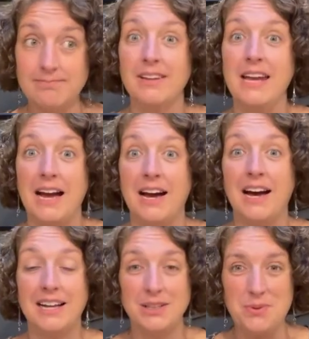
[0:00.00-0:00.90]
Yeah,
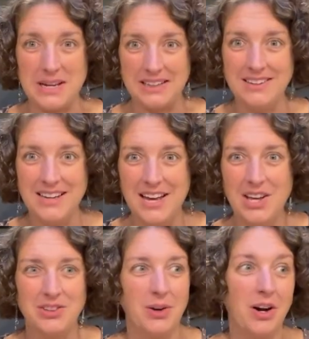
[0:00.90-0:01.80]
Halloween.
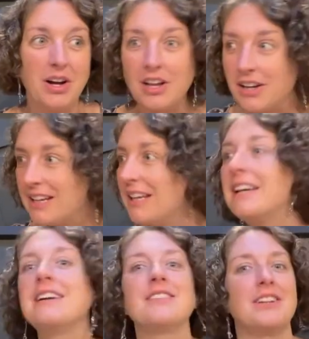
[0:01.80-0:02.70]
So all our kids